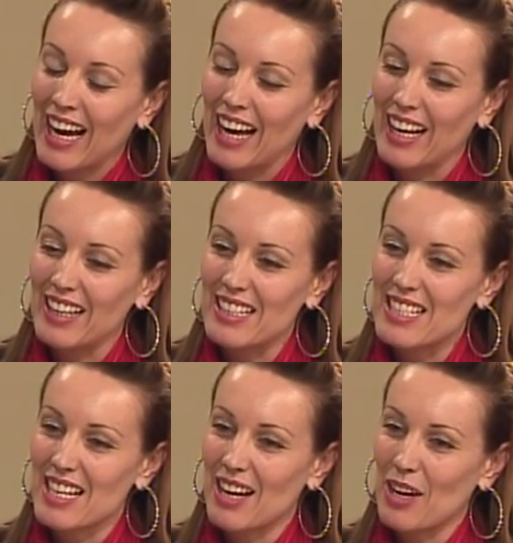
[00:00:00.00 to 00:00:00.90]

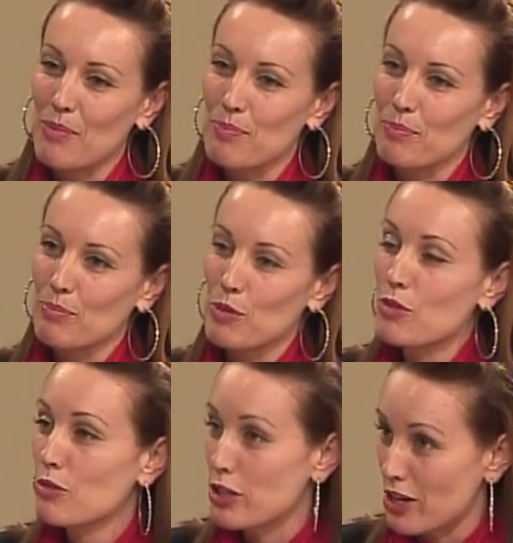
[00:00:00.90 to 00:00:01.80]
And
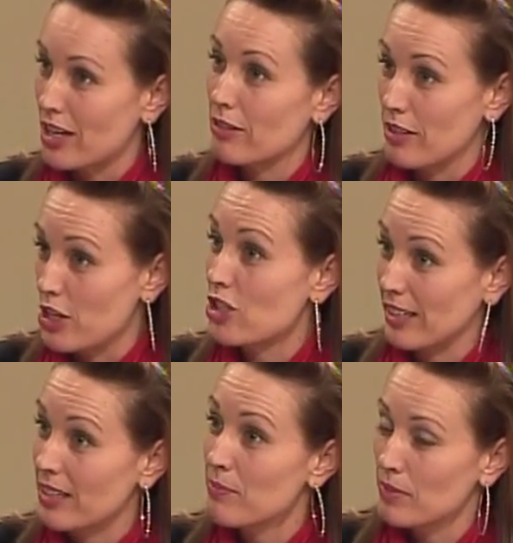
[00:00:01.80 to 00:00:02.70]
moved to Regina
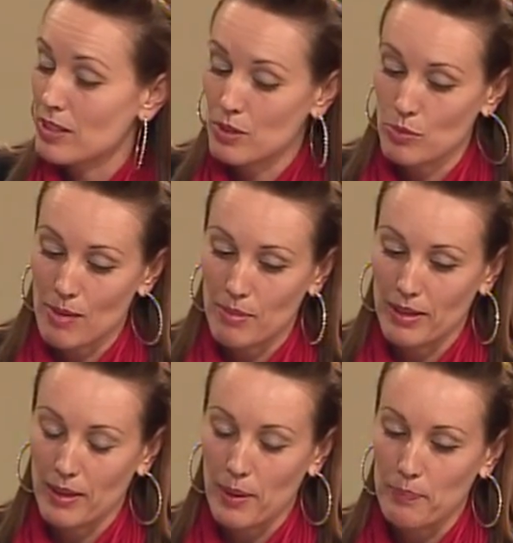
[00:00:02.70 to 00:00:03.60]
initially. This is where
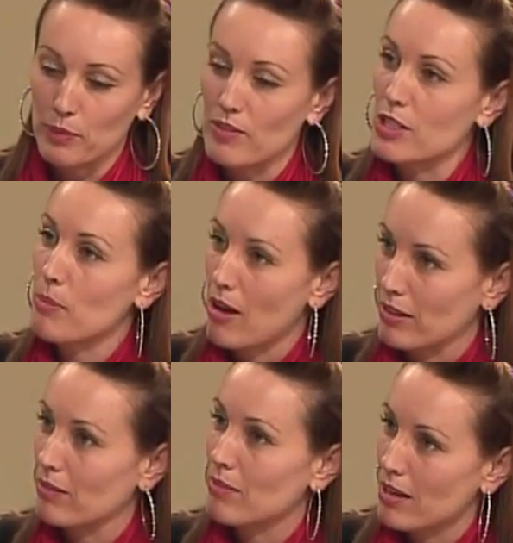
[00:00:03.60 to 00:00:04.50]
my previous
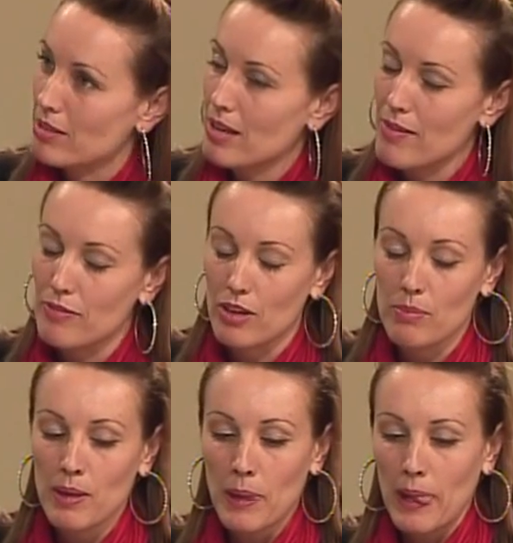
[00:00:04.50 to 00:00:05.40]
partner, ex, came
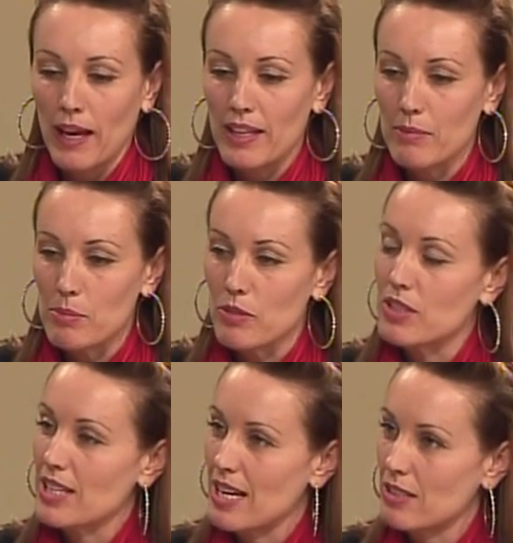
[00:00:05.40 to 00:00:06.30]
from. And then we
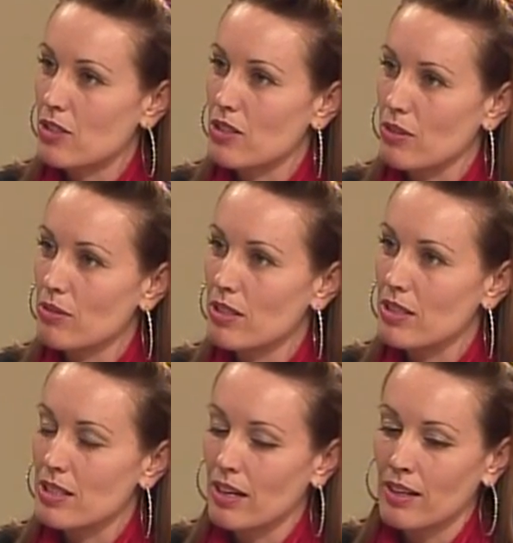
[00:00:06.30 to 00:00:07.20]
moved to Saskatoon
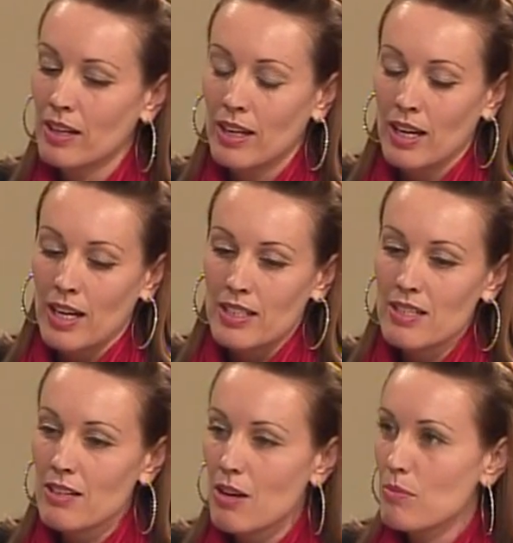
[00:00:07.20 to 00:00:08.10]
and
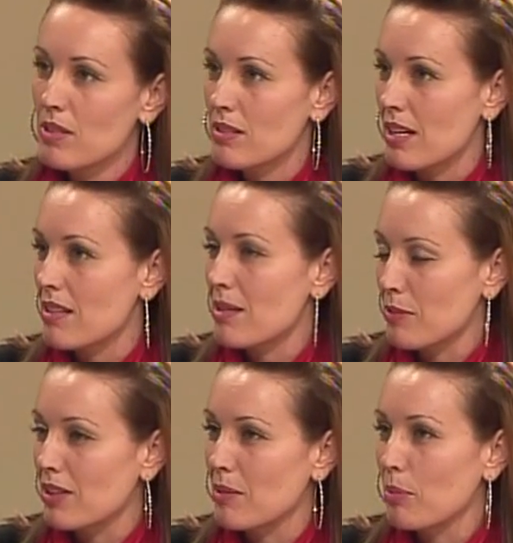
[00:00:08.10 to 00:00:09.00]
didn't come with
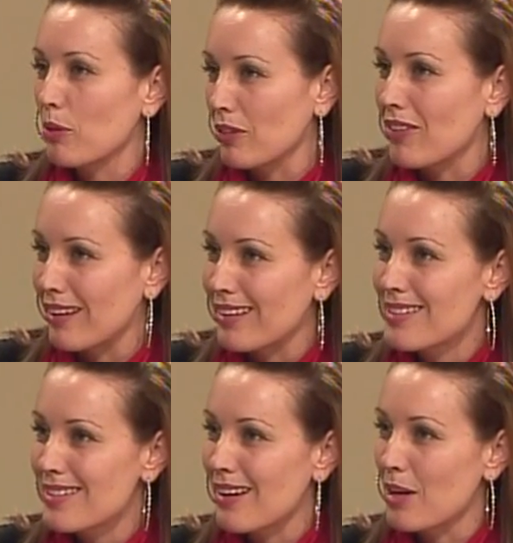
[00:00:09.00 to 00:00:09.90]
anything but the important
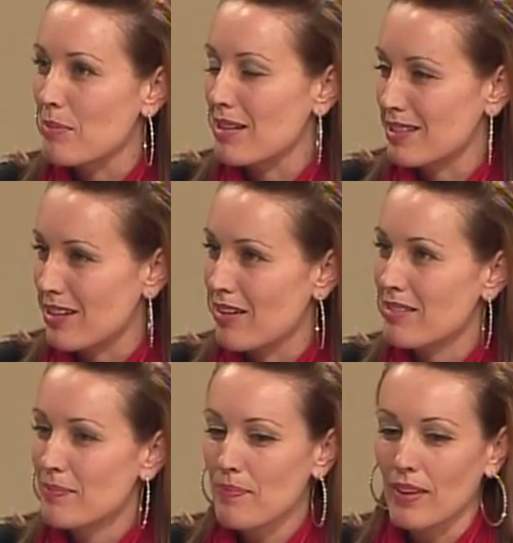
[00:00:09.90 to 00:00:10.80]
things. Our
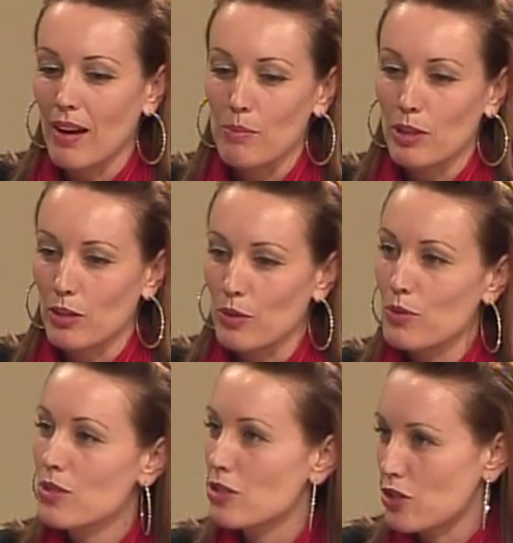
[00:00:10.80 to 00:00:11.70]
son,
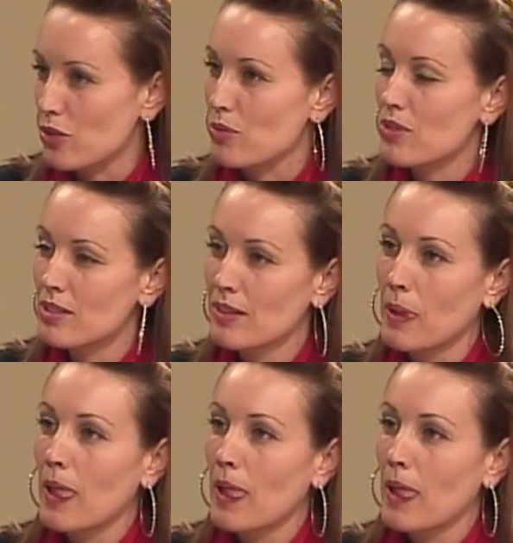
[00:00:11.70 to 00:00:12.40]
clothes, shoes.